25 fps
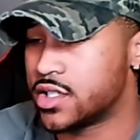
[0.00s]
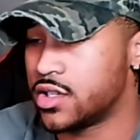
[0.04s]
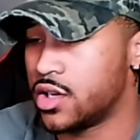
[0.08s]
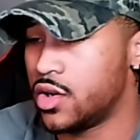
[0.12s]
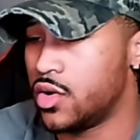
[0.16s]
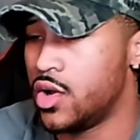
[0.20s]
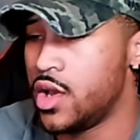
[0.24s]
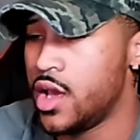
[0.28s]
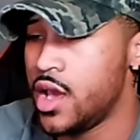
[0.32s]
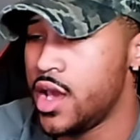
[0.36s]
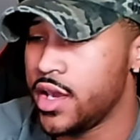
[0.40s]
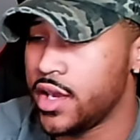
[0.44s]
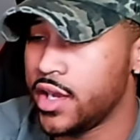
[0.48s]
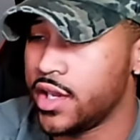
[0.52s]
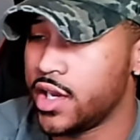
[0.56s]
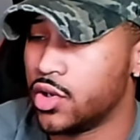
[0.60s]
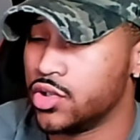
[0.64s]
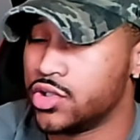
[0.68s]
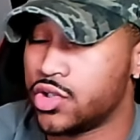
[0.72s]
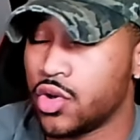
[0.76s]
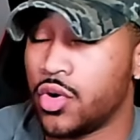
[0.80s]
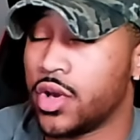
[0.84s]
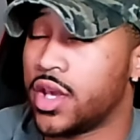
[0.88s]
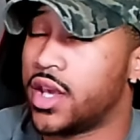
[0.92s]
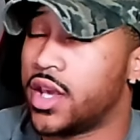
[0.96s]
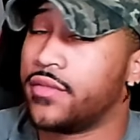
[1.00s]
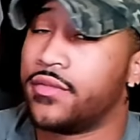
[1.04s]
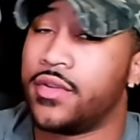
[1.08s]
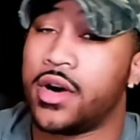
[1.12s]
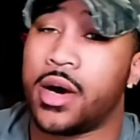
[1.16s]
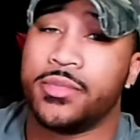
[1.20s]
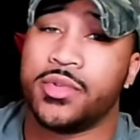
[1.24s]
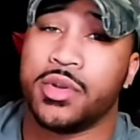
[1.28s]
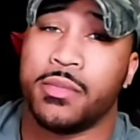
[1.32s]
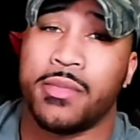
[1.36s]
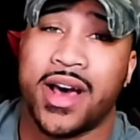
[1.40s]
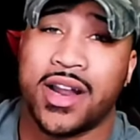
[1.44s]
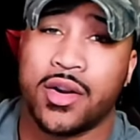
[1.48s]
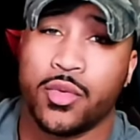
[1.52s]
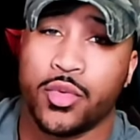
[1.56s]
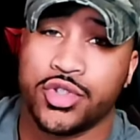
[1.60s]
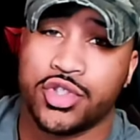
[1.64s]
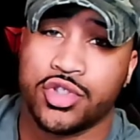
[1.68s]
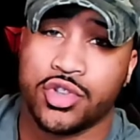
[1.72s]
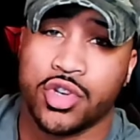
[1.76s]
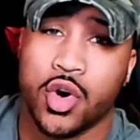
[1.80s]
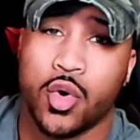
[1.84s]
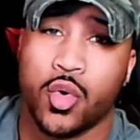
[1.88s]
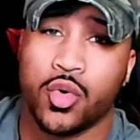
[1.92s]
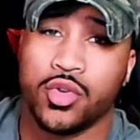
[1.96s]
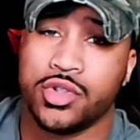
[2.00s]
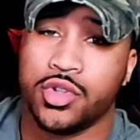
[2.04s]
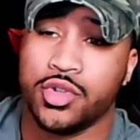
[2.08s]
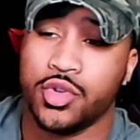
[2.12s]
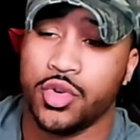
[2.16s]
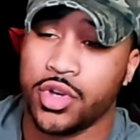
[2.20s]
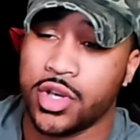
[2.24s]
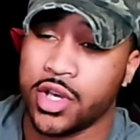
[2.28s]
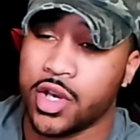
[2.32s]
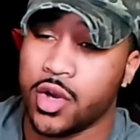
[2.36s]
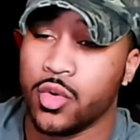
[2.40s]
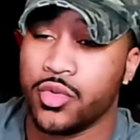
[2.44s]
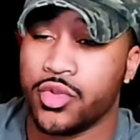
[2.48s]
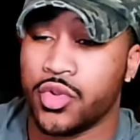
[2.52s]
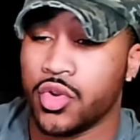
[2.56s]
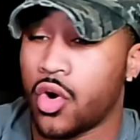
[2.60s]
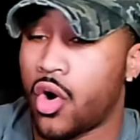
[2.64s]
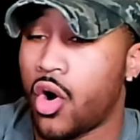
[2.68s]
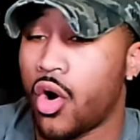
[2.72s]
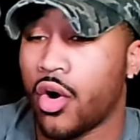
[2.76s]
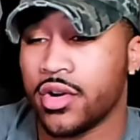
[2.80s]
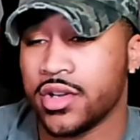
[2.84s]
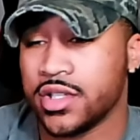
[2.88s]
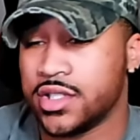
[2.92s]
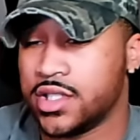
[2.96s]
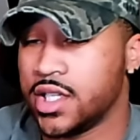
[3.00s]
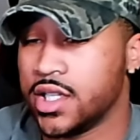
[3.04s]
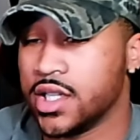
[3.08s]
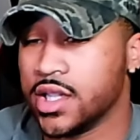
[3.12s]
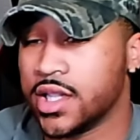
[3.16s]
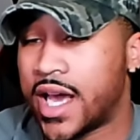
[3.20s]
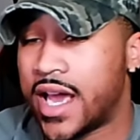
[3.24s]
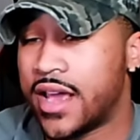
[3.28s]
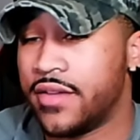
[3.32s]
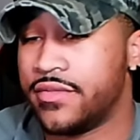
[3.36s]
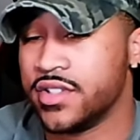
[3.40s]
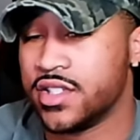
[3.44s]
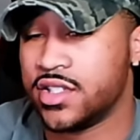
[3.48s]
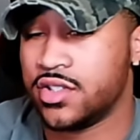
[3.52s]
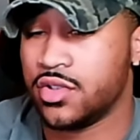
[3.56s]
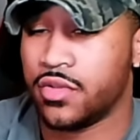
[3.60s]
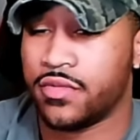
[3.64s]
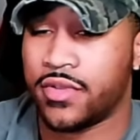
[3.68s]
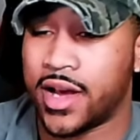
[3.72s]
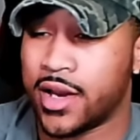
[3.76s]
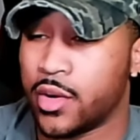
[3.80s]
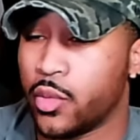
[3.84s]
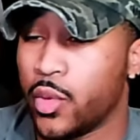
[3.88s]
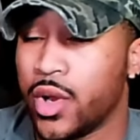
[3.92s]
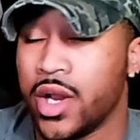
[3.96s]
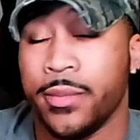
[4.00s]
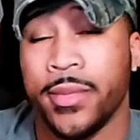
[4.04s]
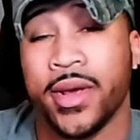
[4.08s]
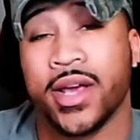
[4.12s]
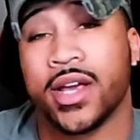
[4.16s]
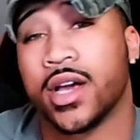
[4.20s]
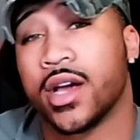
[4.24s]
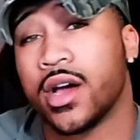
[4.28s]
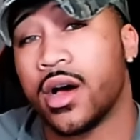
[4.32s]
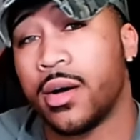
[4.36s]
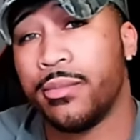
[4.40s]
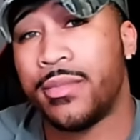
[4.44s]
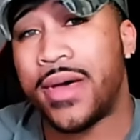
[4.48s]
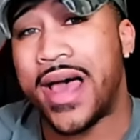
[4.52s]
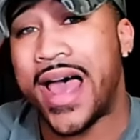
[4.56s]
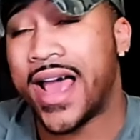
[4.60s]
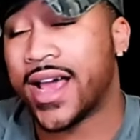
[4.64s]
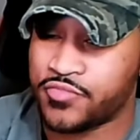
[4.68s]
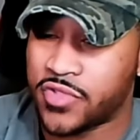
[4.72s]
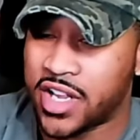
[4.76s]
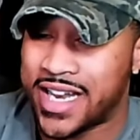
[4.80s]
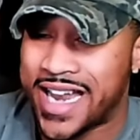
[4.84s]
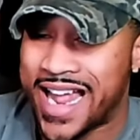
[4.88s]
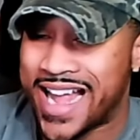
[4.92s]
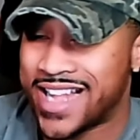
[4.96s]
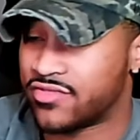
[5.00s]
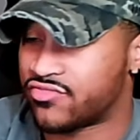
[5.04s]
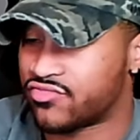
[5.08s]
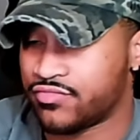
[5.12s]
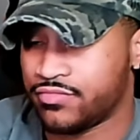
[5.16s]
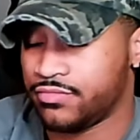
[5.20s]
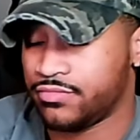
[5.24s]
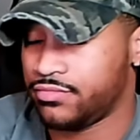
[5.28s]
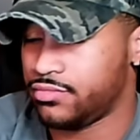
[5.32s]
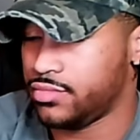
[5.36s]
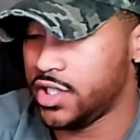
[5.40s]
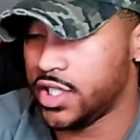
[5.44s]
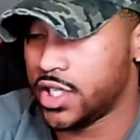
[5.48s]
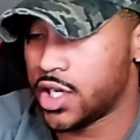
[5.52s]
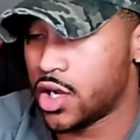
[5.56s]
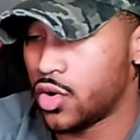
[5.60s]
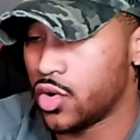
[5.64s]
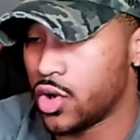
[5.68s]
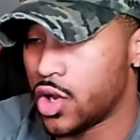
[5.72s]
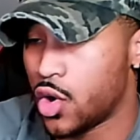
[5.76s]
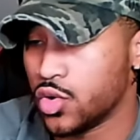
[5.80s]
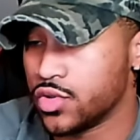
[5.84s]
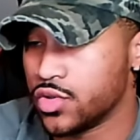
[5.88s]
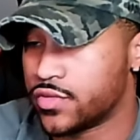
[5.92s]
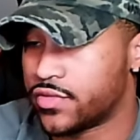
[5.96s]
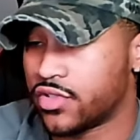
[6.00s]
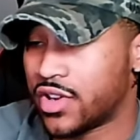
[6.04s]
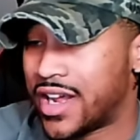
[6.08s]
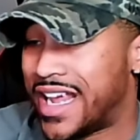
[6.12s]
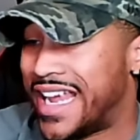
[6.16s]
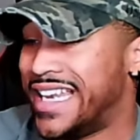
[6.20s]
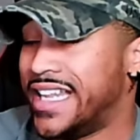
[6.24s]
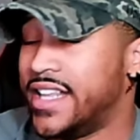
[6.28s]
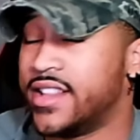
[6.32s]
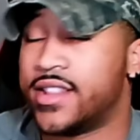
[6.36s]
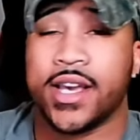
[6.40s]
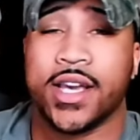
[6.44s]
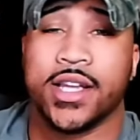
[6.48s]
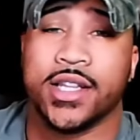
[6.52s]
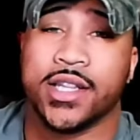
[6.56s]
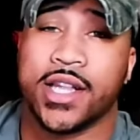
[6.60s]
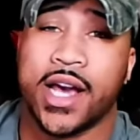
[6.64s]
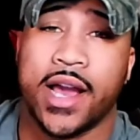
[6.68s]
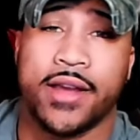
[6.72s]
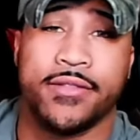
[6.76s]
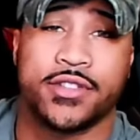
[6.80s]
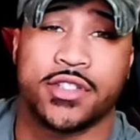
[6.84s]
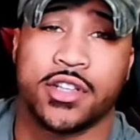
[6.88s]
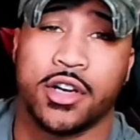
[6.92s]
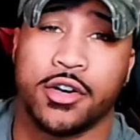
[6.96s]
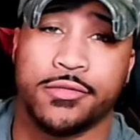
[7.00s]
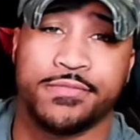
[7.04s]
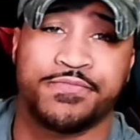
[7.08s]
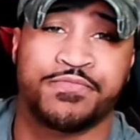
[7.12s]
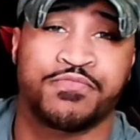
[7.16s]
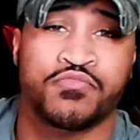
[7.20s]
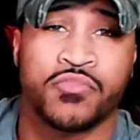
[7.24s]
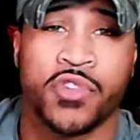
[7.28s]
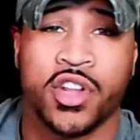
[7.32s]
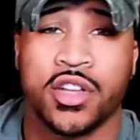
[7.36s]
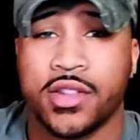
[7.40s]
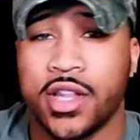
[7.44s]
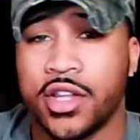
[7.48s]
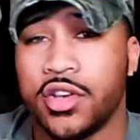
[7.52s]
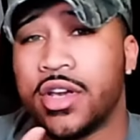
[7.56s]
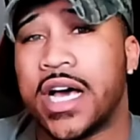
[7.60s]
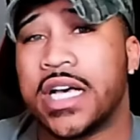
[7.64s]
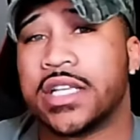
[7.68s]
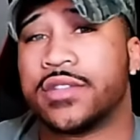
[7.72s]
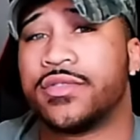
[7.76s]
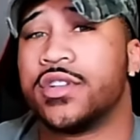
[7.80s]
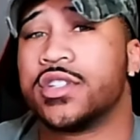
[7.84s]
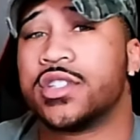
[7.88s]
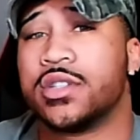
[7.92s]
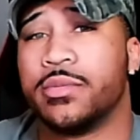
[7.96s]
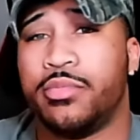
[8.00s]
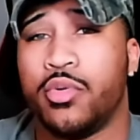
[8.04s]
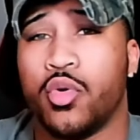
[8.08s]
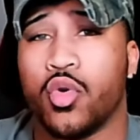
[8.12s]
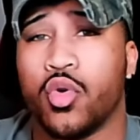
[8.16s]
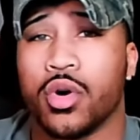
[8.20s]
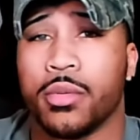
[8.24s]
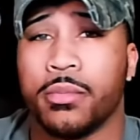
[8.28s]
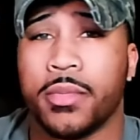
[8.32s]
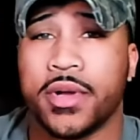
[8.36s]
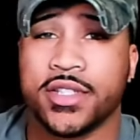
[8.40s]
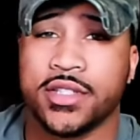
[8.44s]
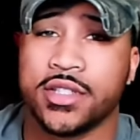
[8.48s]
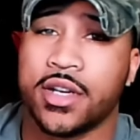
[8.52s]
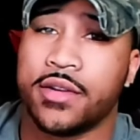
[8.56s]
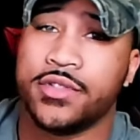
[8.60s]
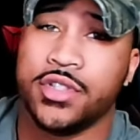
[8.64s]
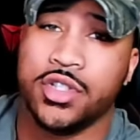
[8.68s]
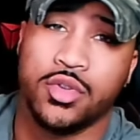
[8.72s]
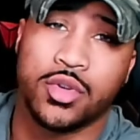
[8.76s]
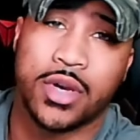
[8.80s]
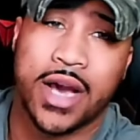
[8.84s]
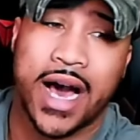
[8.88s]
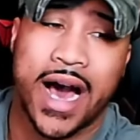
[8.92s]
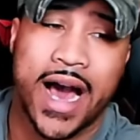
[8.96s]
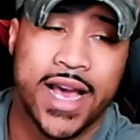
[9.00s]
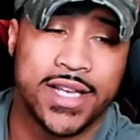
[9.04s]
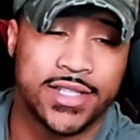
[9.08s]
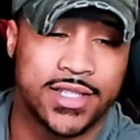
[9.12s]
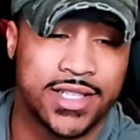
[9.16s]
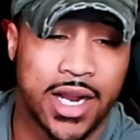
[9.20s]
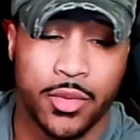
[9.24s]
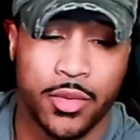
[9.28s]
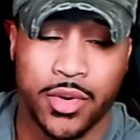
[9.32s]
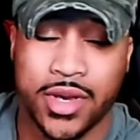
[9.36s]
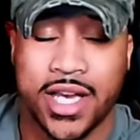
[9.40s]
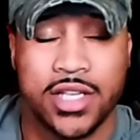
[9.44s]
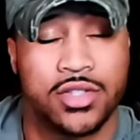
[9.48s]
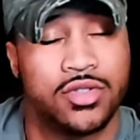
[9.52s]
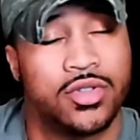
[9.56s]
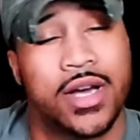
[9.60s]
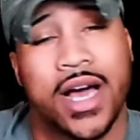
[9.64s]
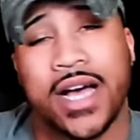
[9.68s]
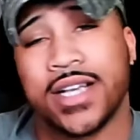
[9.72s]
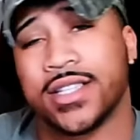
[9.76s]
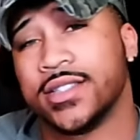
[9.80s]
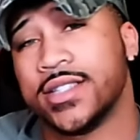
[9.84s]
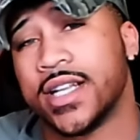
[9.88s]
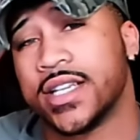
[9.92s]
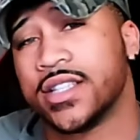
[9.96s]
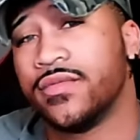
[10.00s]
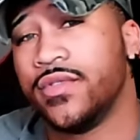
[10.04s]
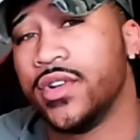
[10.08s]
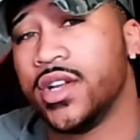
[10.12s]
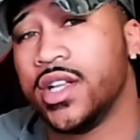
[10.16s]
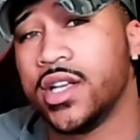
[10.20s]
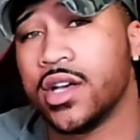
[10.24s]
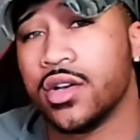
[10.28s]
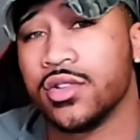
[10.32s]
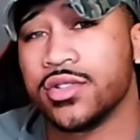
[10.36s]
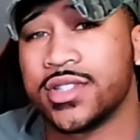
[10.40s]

So, you know, don't give up no matter what you're going through. You can go through the hardest shit in life and still find a way to make a comeback, and that, you know, goes for anything in life. So, thank you guys for the support. Much love to you guys, and I will catch you guys in the next video.